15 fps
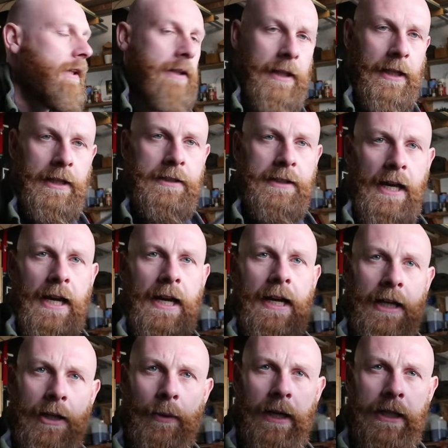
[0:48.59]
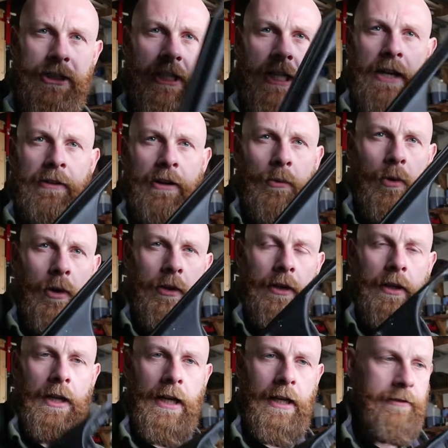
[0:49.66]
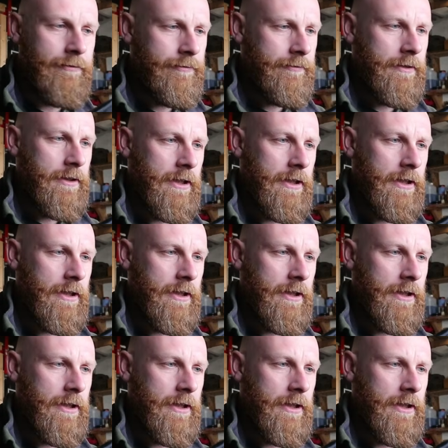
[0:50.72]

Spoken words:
These are quite a generic one that I've